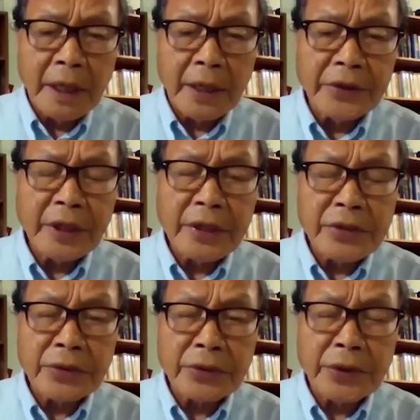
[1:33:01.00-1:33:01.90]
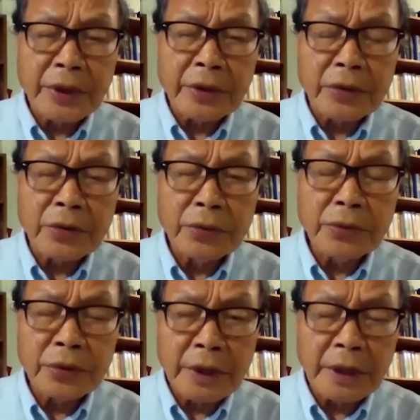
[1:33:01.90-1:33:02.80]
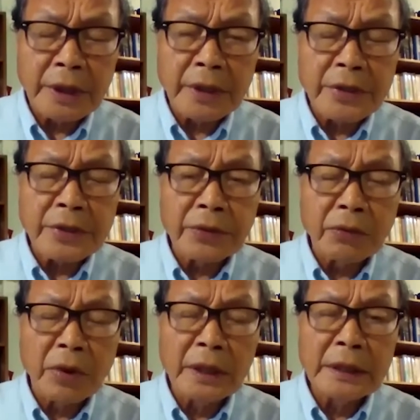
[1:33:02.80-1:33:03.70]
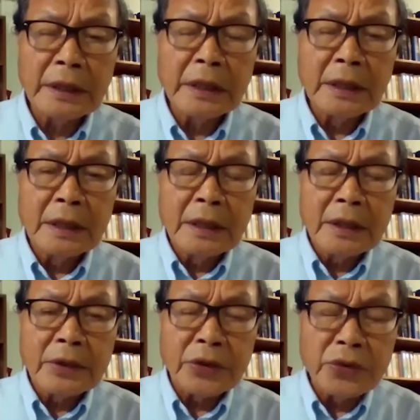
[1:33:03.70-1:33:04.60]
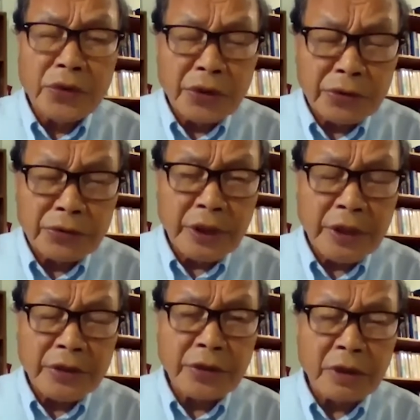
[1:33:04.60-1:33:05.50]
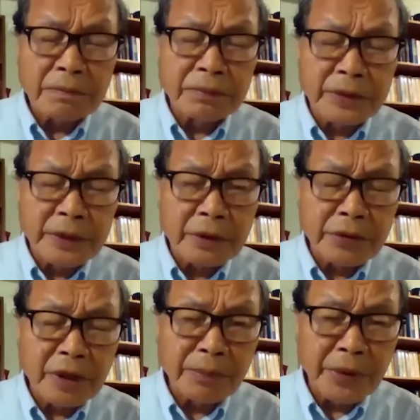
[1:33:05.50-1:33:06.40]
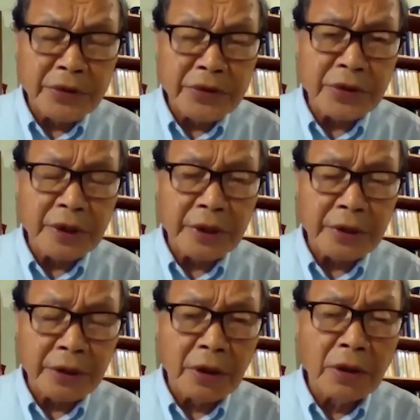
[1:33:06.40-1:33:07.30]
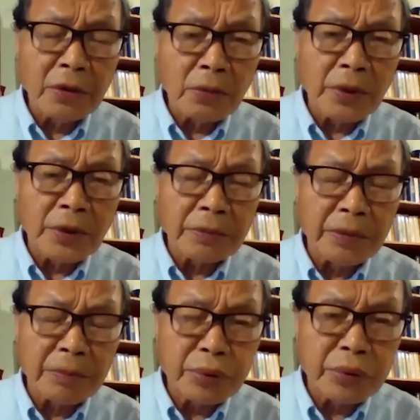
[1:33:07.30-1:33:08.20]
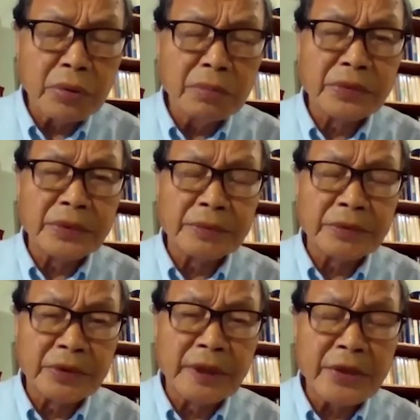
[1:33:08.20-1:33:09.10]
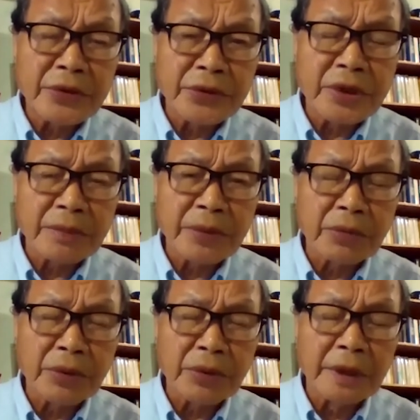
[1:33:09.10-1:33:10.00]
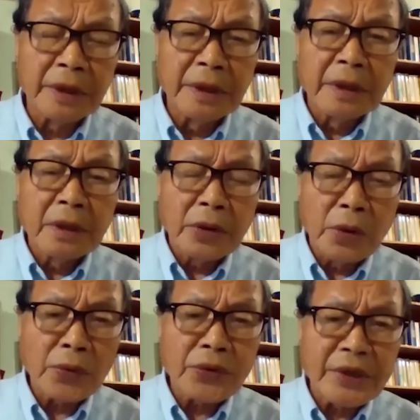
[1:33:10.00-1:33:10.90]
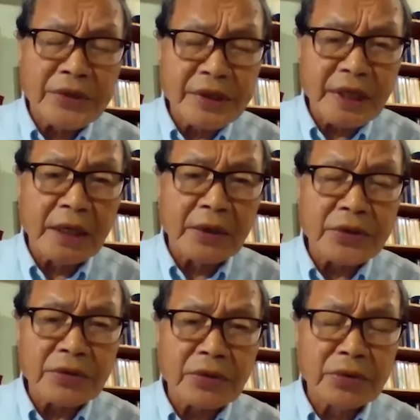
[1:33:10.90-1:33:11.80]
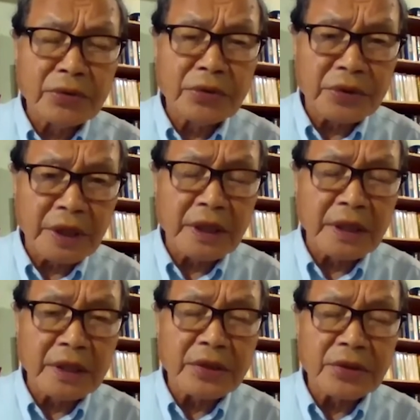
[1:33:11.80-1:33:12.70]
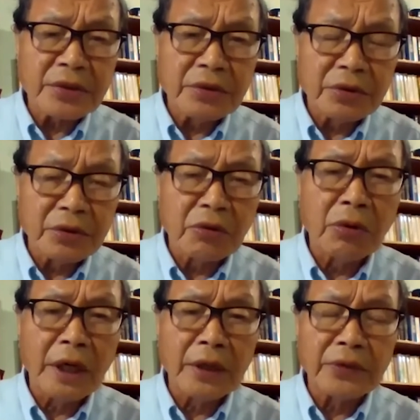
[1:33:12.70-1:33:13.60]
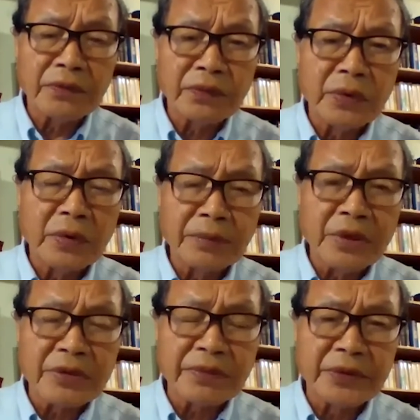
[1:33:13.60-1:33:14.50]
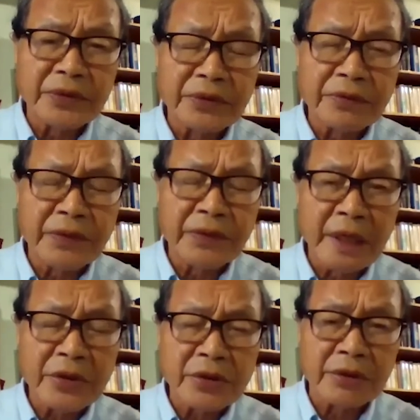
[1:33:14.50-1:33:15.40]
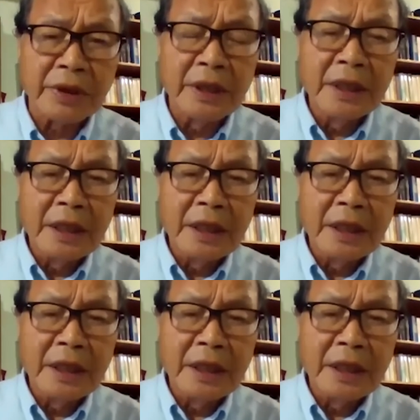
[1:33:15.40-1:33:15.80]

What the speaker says: I think it's going to take two things. One, the denuclearization of the Korean Peninsula, along with improved relationship between North and South, two things required for peaceful unification.